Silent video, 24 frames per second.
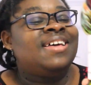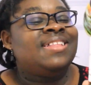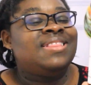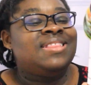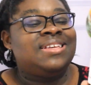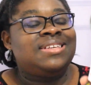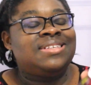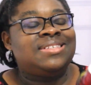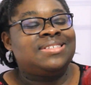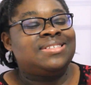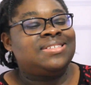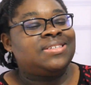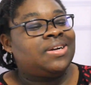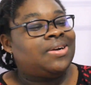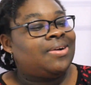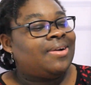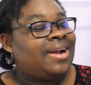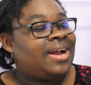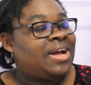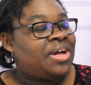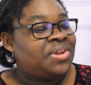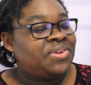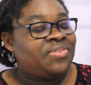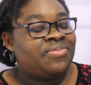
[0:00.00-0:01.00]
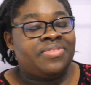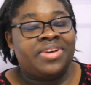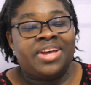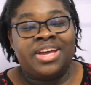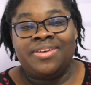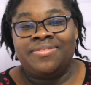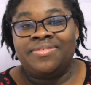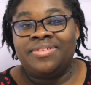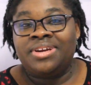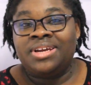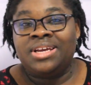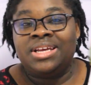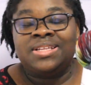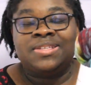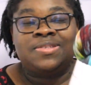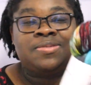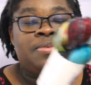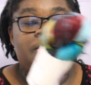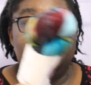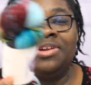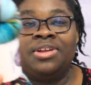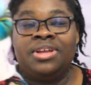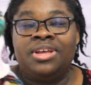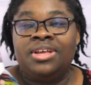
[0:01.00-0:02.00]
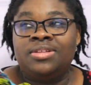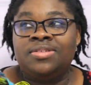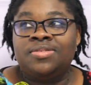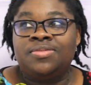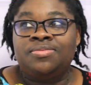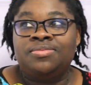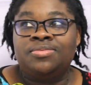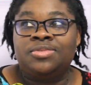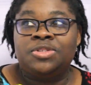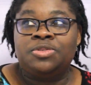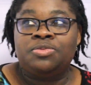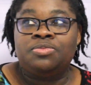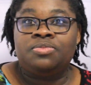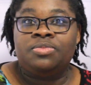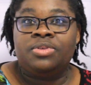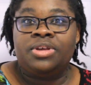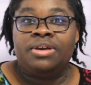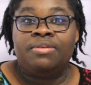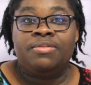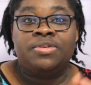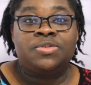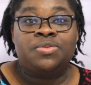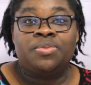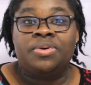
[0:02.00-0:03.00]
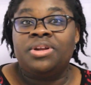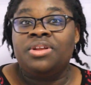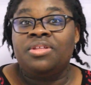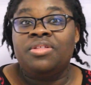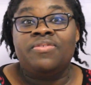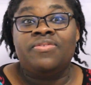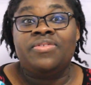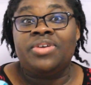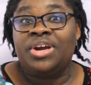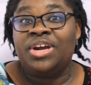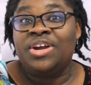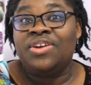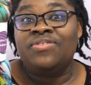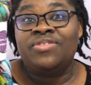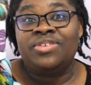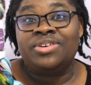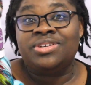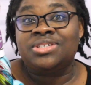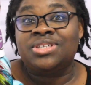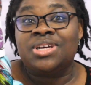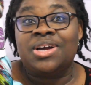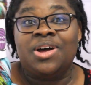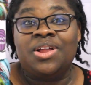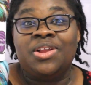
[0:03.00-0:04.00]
This is a crowd favorite. It was one of the very first